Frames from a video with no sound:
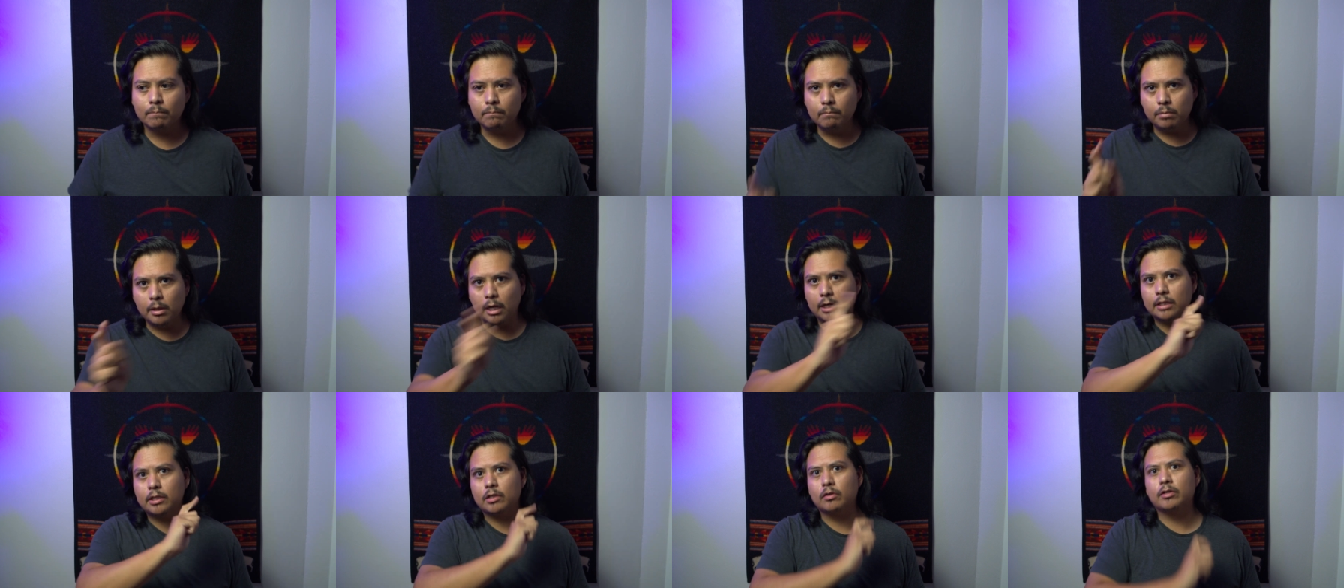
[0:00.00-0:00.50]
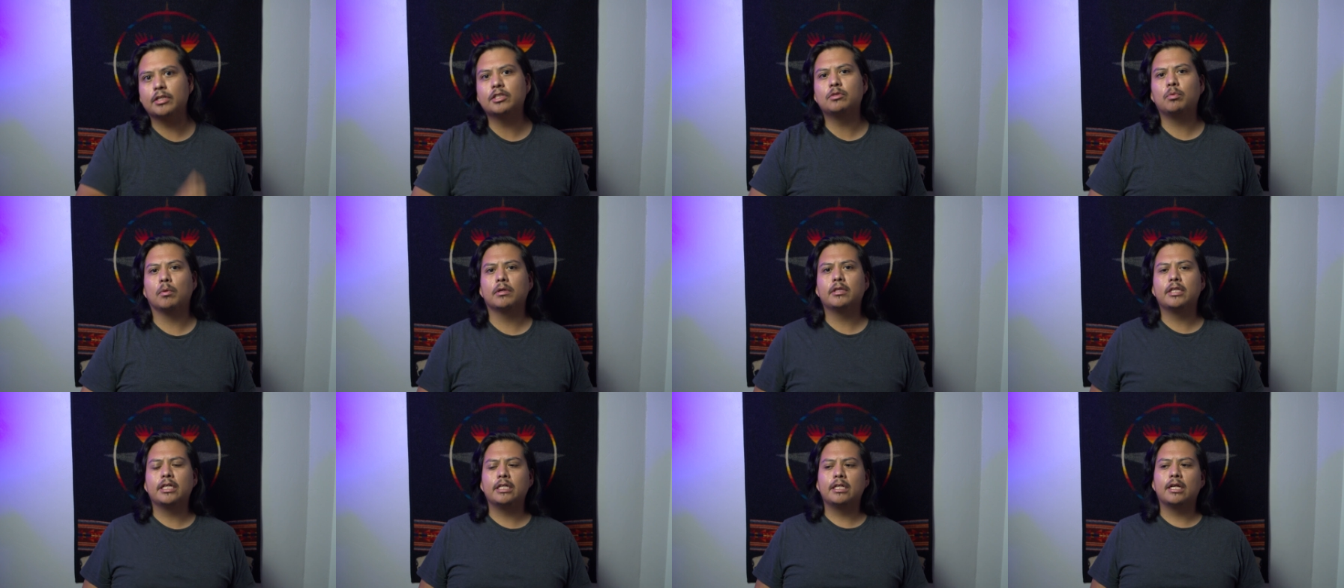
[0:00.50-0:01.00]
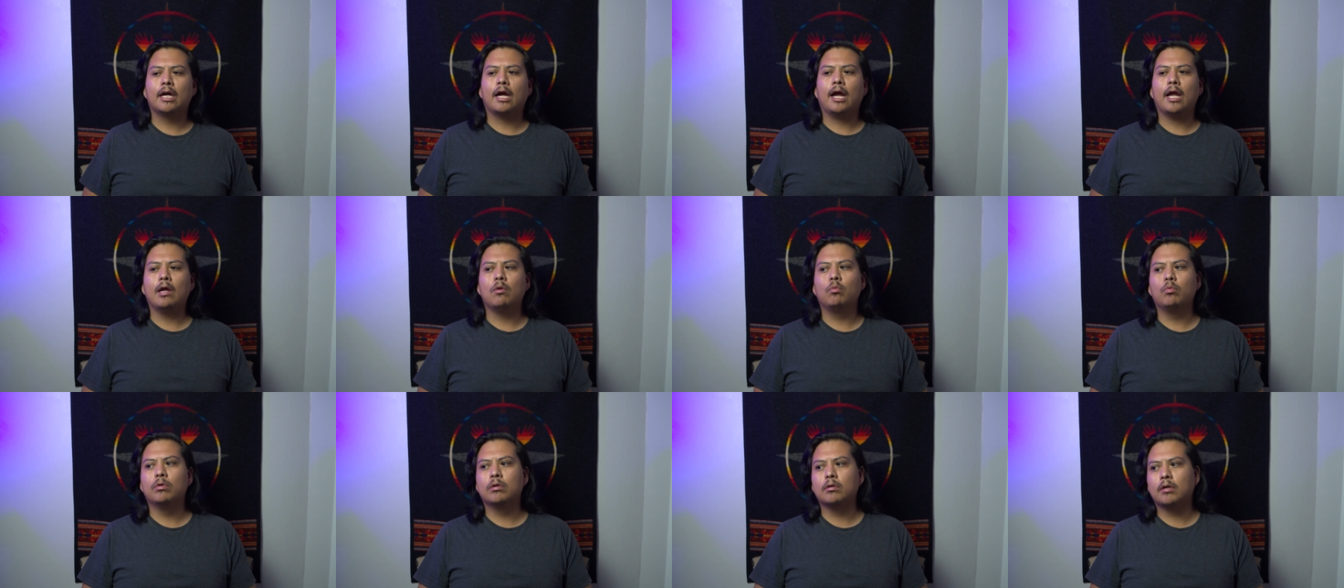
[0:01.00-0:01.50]
But there is one thing that I
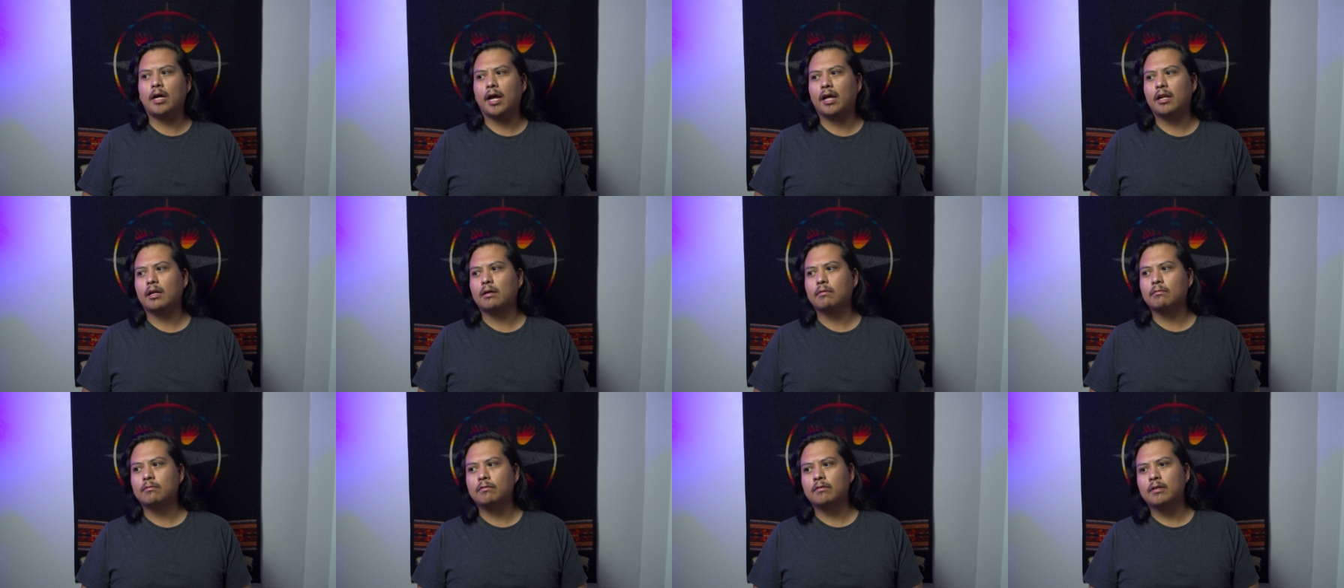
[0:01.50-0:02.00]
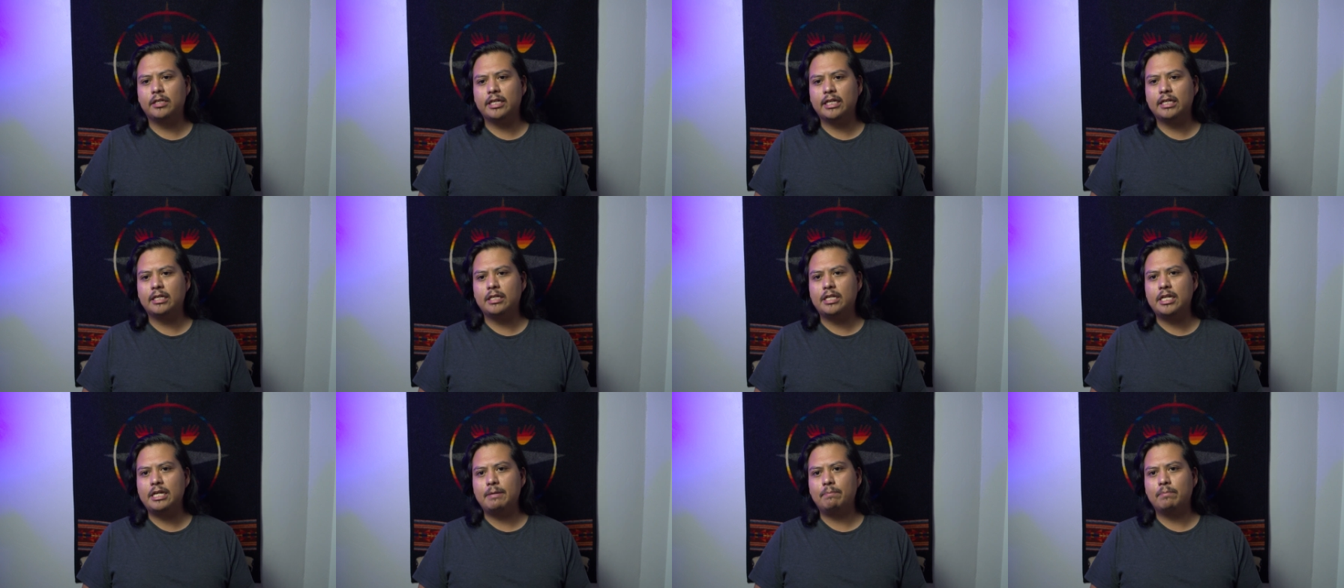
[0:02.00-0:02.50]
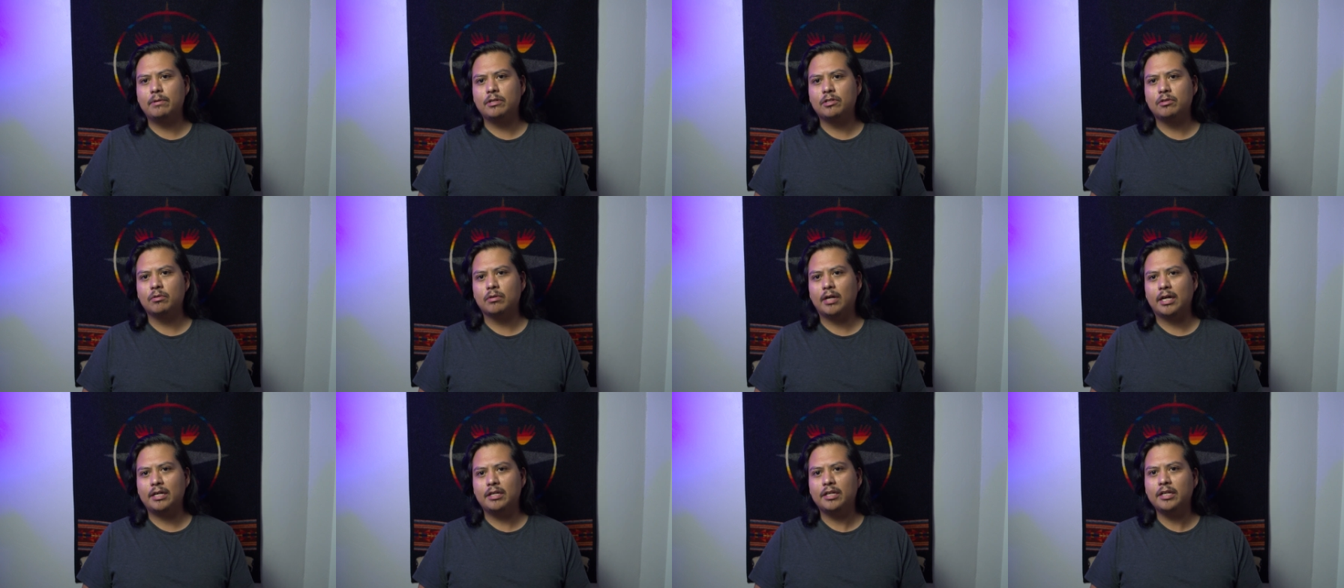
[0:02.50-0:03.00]
will kind of dig deep into
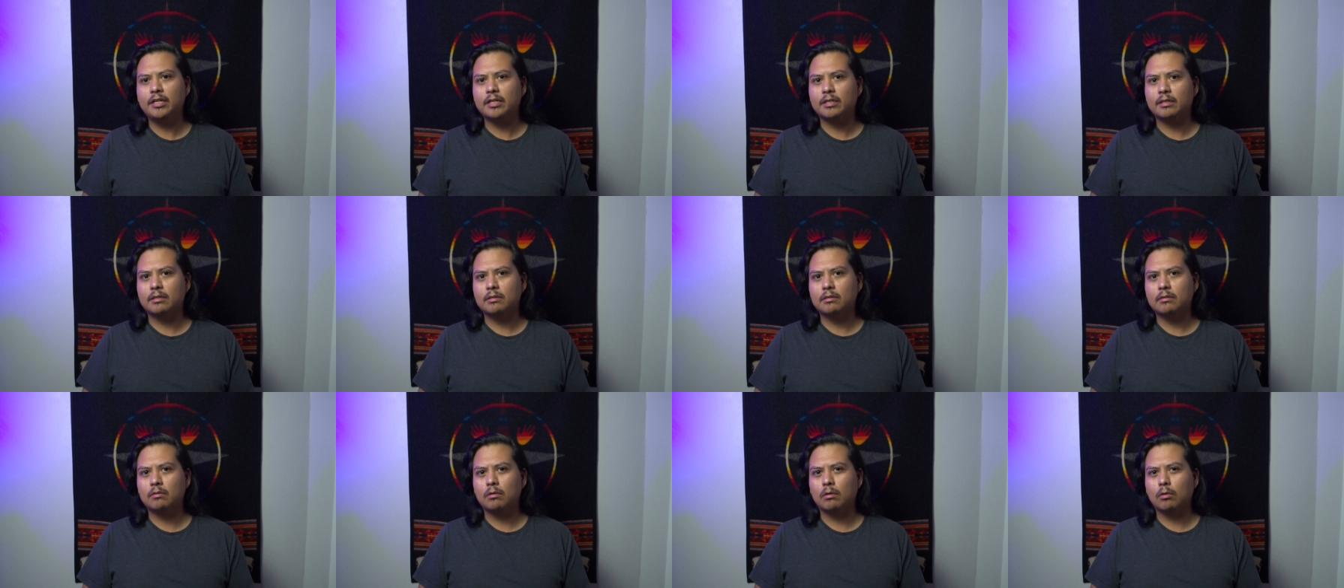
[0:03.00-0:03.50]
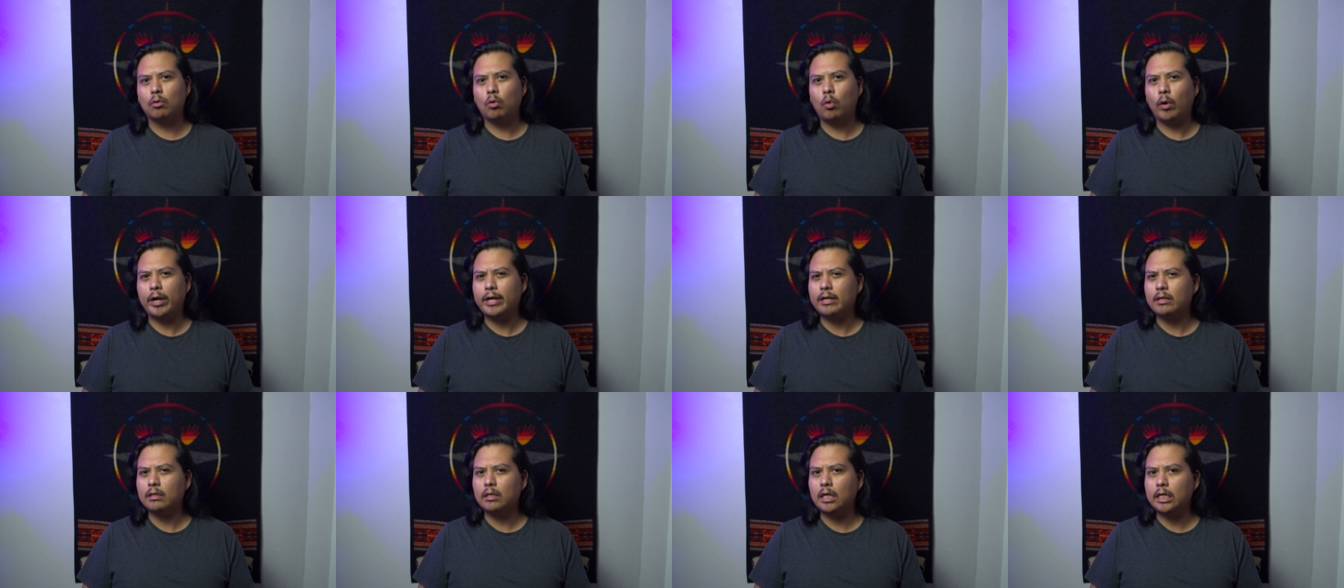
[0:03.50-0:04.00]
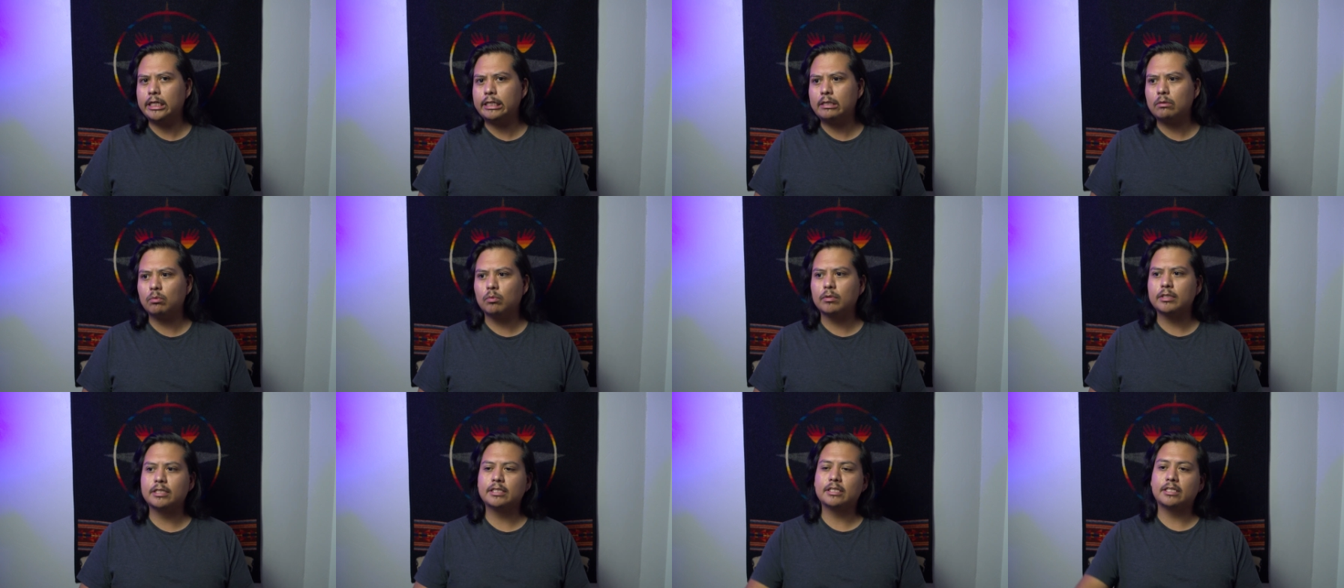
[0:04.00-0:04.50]
that I didn't quite like
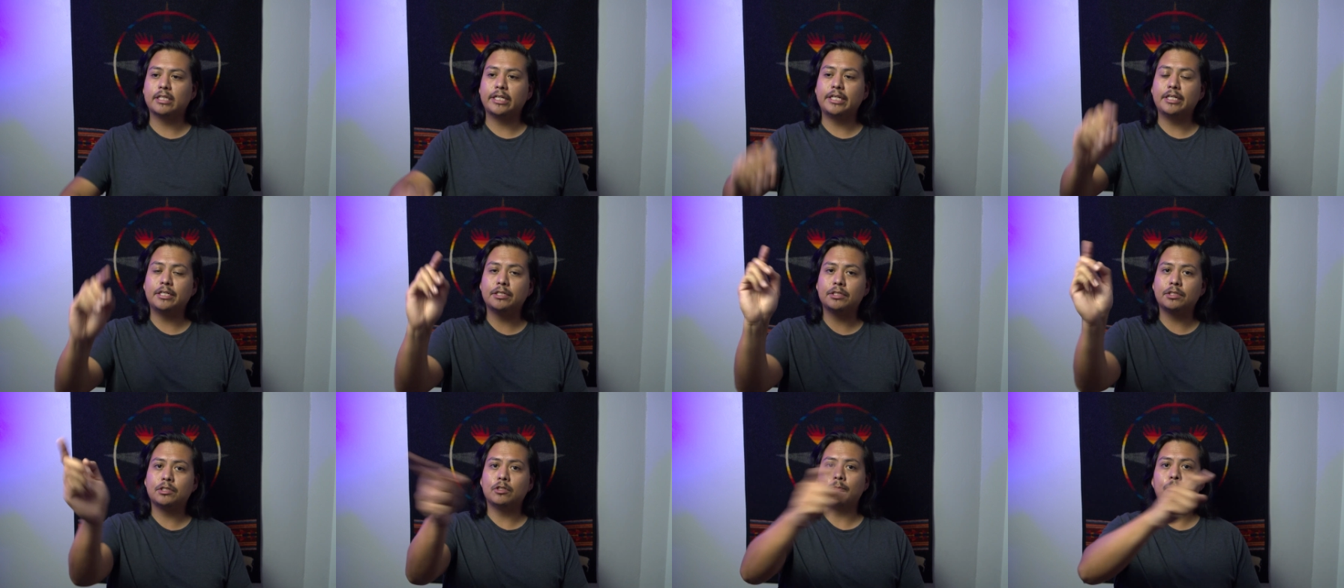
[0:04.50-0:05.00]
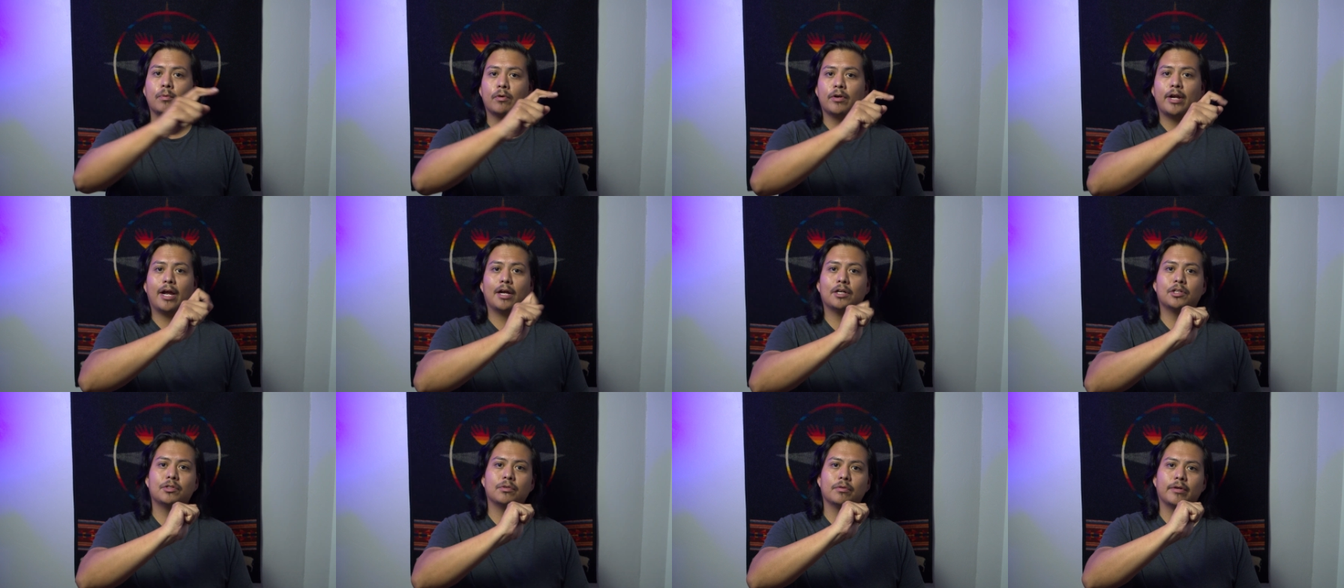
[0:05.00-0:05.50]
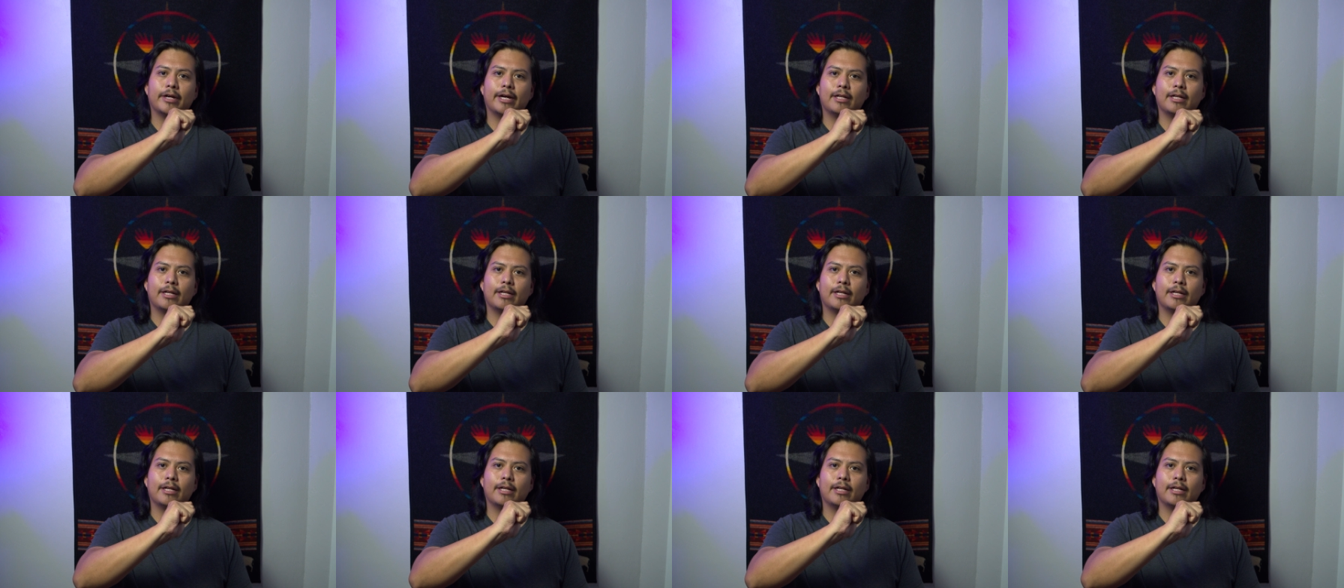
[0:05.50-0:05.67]
was the supernatural